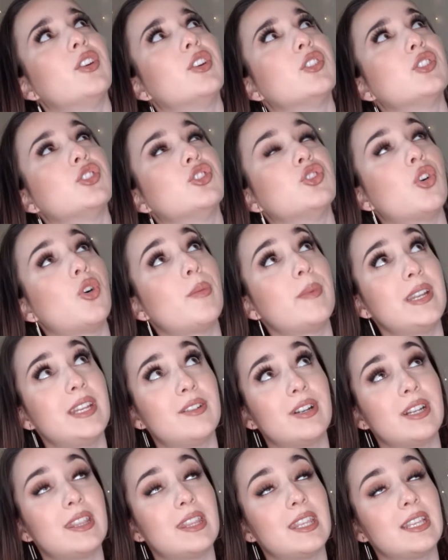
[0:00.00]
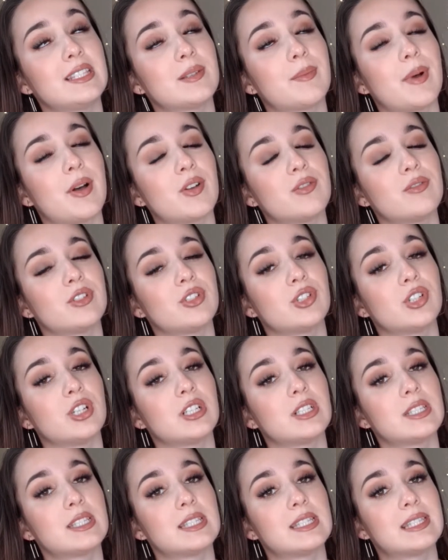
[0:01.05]
heard so many great things about it, which you're
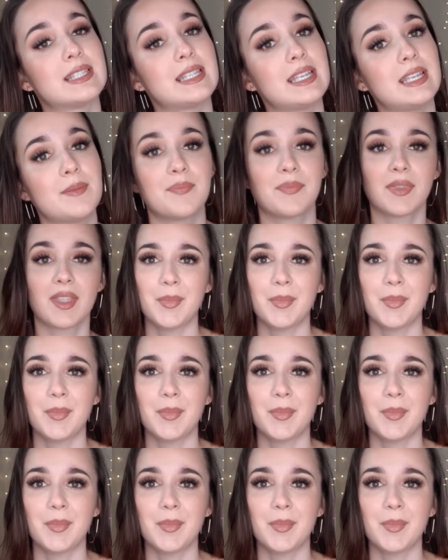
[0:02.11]
gonna see.